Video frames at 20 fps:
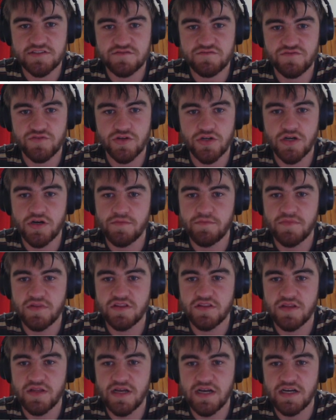from
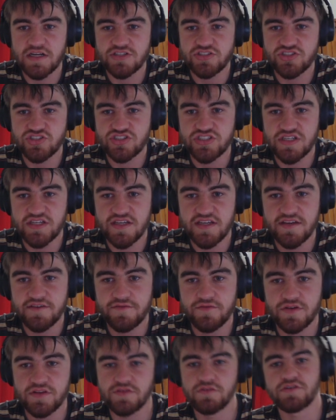last year.
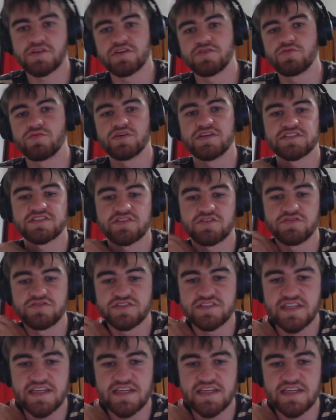If we look at West Coast